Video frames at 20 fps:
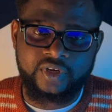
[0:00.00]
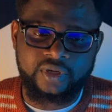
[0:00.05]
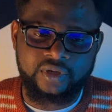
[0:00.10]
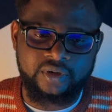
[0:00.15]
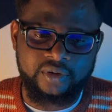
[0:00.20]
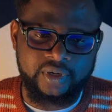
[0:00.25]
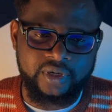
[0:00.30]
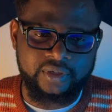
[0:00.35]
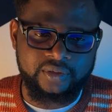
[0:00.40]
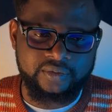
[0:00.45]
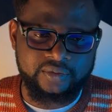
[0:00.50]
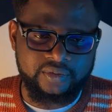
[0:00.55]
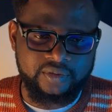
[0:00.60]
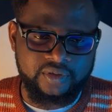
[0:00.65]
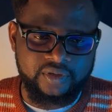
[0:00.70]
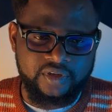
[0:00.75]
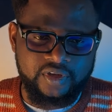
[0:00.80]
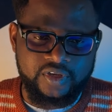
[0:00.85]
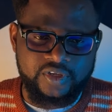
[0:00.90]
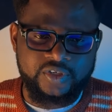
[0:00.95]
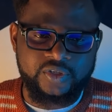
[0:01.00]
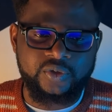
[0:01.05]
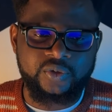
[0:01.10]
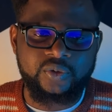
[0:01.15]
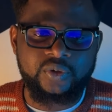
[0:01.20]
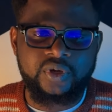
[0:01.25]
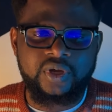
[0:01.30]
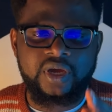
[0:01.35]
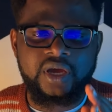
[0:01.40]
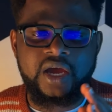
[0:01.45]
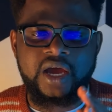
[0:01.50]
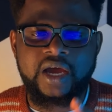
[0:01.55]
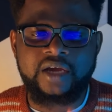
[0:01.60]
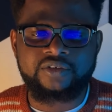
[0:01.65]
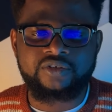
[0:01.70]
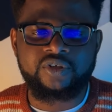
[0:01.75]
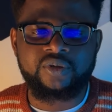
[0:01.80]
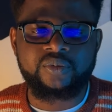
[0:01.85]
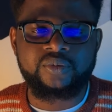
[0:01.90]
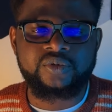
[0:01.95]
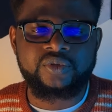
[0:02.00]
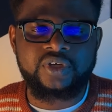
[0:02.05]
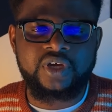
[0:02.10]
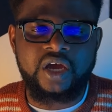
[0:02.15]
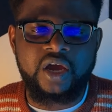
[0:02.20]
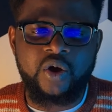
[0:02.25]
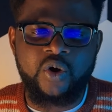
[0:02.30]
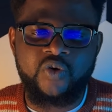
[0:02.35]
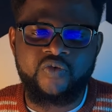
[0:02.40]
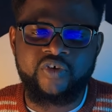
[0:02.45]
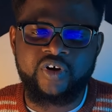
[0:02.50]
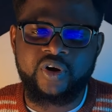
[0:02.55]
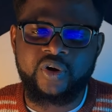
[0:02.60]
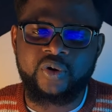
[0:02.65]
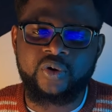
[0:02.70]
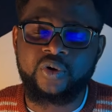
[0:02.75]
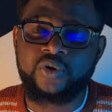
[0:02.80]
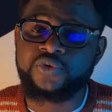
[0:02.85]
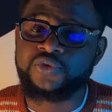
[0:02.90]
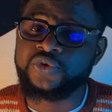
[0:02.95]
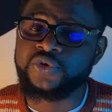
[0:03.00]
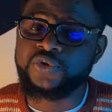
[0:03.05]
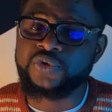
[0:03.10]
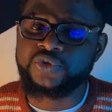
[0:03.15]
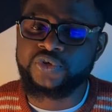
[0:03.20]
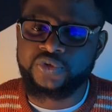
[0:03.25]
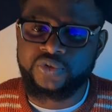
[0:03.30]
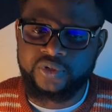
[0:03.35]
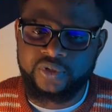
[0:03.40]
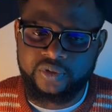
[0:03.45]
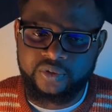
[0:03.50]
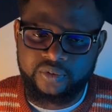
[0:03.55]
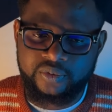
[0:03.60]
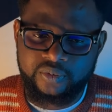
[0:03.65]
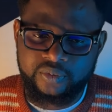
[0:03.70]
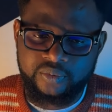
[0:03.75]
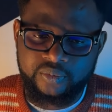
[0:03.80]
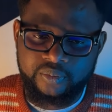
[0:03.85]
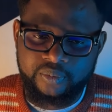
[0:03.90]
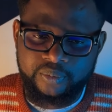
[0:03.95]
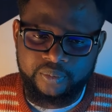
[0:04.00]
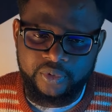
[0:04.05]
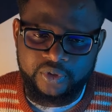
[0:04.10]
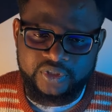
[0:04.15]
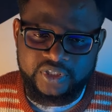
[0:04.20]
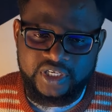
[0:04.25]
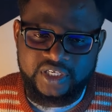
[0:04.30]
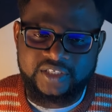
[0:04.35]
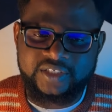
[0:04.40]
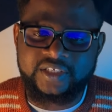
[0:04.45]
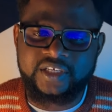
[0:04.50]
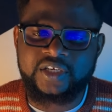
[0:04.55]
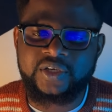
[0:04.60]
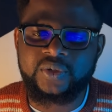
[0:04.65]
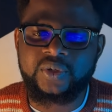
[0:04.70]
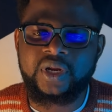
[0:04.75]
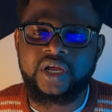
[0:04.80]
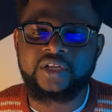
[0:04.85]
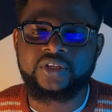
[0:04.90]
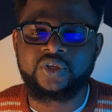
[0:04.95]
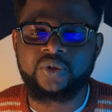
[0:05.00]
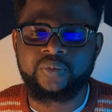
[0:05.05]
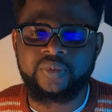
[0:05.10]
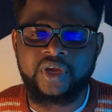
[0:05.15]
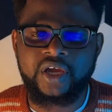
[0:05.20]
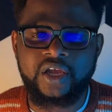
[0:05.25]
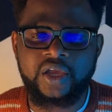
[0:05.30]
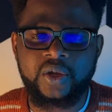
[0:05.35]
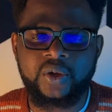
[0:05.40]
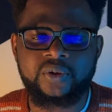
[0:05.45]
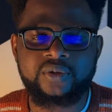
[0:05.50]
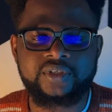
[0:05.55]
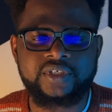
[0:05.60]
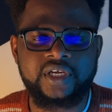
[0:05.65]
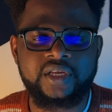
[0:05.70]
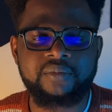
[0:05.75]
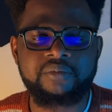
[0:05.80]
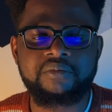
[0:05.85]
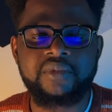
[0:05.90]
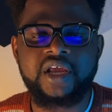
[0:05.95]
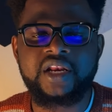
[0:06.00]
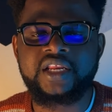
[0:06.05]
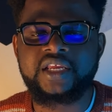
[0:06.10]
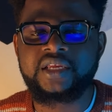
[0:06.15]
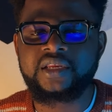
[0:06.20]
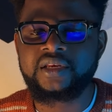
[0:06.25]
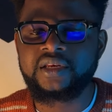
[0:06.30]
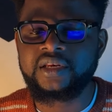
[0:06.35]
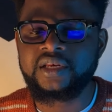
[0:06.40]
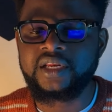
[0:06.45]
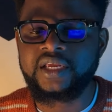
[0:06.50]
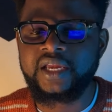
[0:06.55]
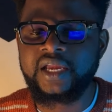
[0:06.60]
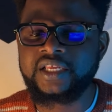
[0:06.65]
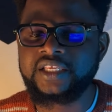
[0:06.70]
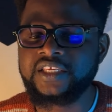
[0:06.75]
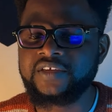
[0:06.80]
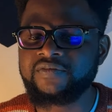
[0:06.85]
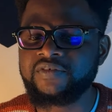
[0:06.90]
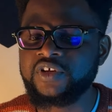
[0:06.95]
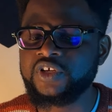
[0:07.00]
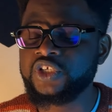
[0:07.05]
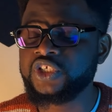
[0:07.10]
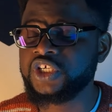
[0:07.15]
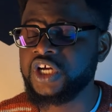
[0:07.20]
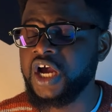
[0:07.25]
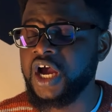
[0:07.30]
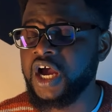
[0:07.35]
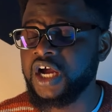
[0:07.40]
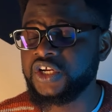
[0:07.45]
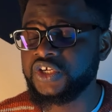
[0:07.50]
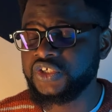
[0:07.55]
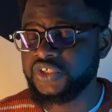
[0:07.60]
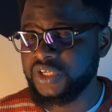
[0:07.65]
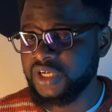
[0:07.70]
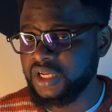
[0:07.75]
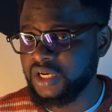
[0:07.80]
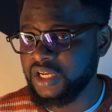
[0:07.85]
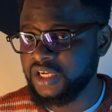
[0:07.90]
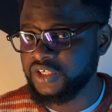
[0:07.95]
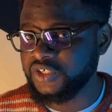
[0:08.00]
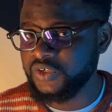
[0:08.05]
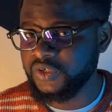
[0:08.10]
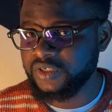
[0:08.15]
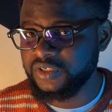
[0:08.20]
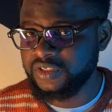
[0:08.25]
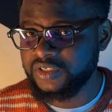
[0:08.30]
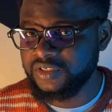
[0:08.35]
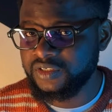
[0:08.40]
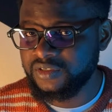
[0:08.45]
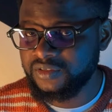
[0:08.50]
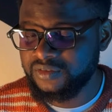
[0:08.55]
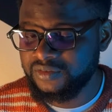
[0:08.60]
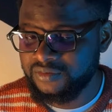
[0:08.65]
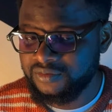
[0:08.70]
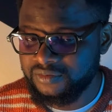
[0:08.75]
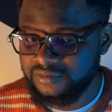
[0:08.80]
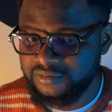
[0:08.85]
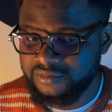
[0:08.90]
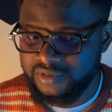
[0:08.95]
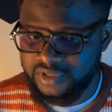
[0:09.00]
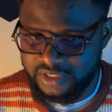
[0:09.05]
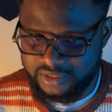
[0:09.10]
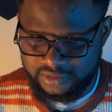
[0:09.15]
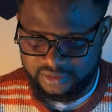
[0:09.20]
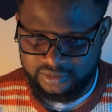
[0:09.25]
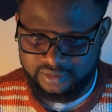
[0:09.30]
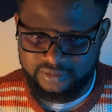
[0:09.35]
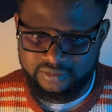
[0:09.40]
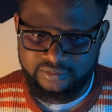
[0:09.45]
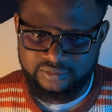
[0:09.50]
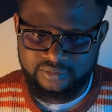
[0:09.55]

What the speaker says: All right. So atoms are overall neutral, but a single atom can contain many negatively charged electrons. Yes.